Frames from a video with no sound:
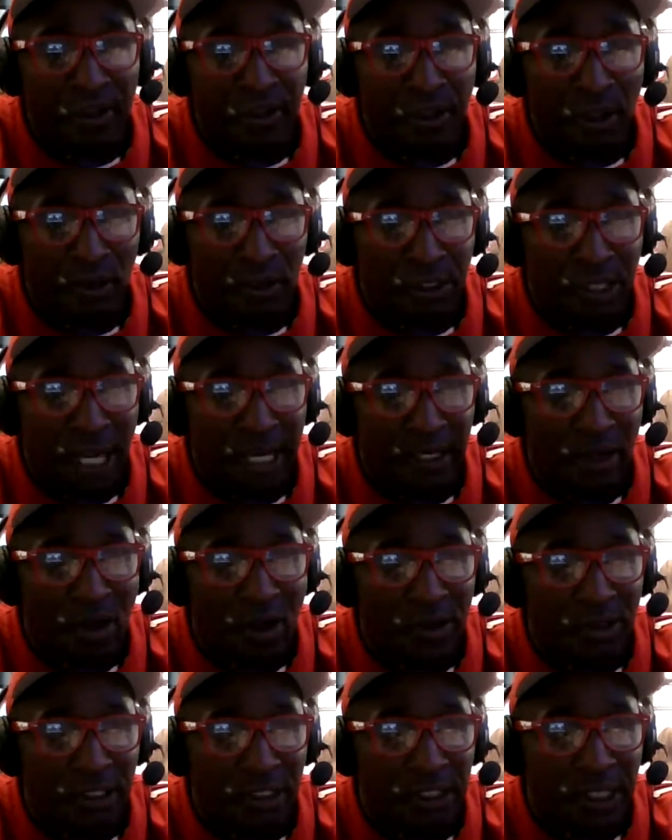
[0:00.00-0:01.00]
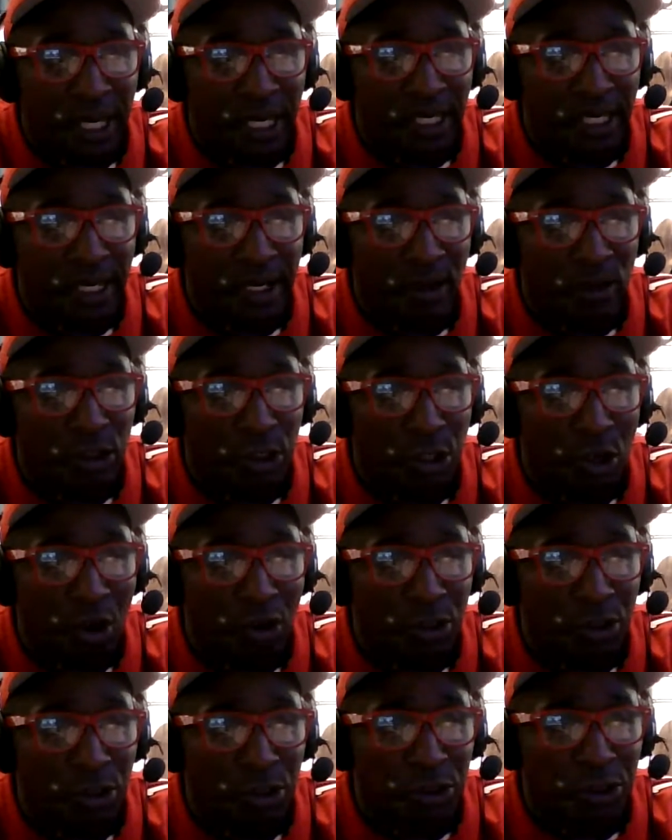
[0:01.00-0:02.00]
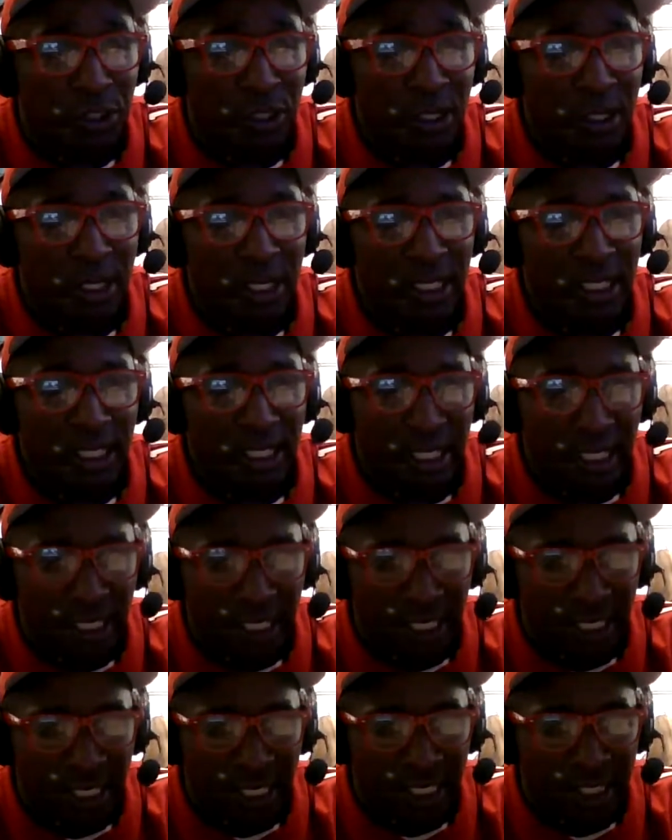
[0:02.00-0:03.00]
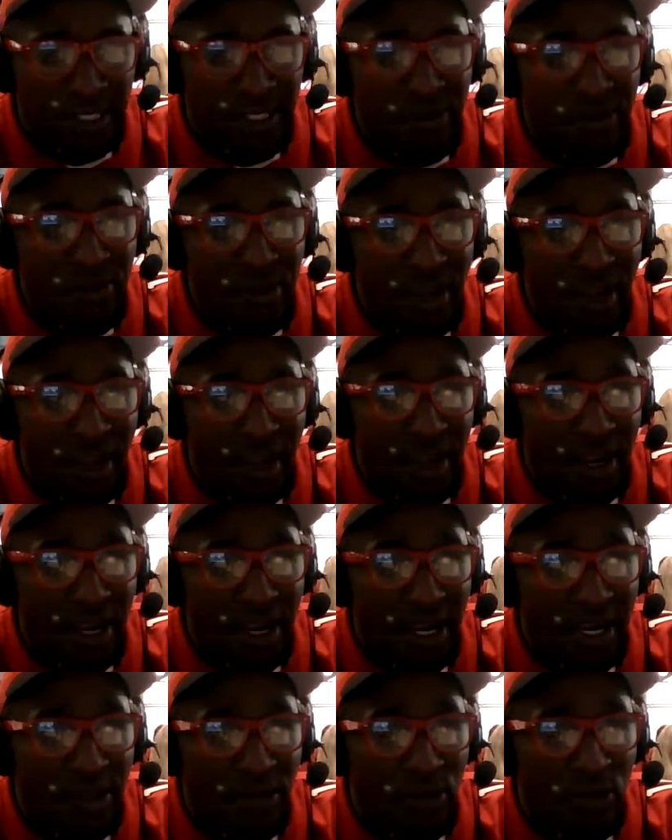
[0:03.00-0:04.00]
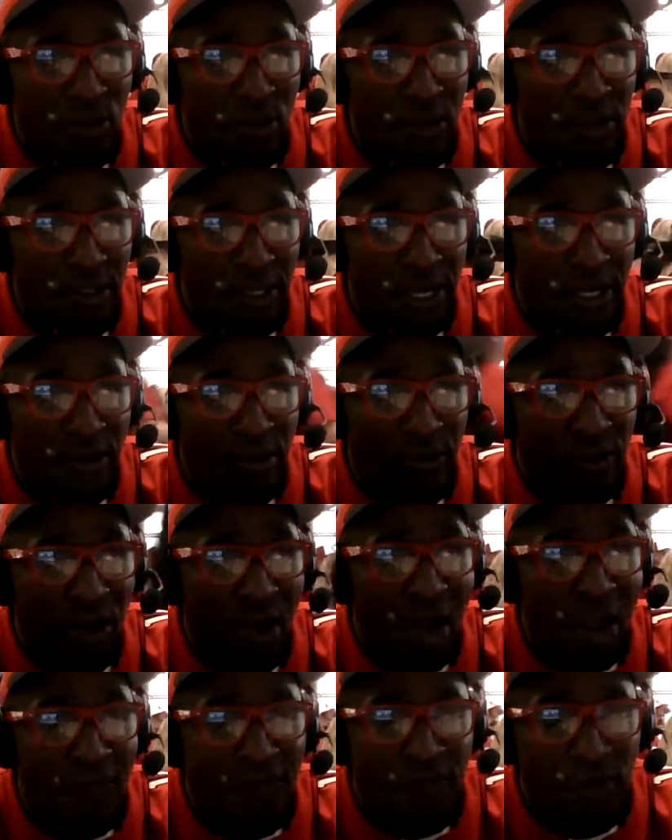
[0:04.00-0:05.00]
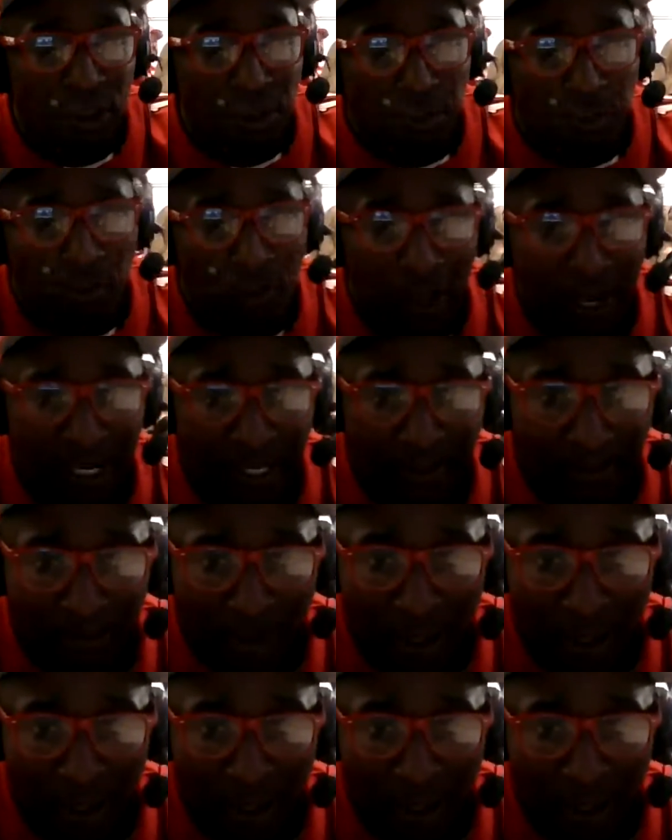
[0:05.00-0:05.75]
They'll take on the San Diego Chargers in interconference play.